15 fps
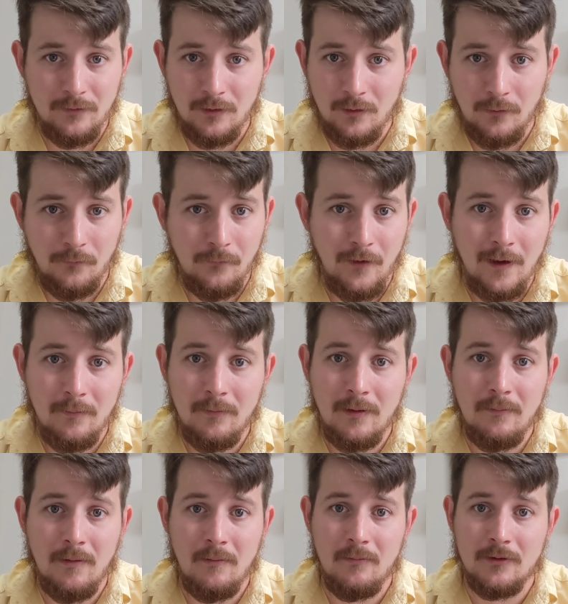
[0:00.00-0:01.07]
to your
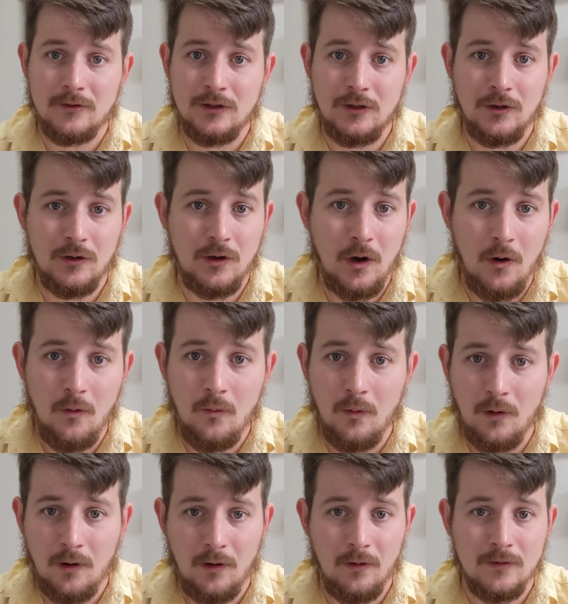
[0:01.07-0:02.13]
family members, to your
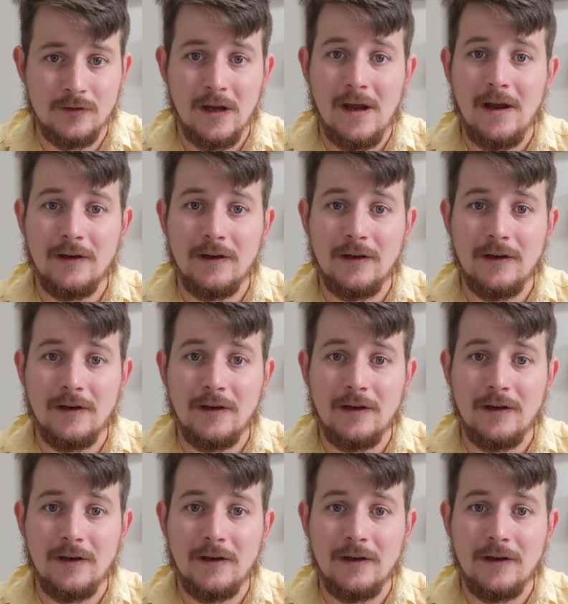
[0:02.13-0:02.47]
coworkers,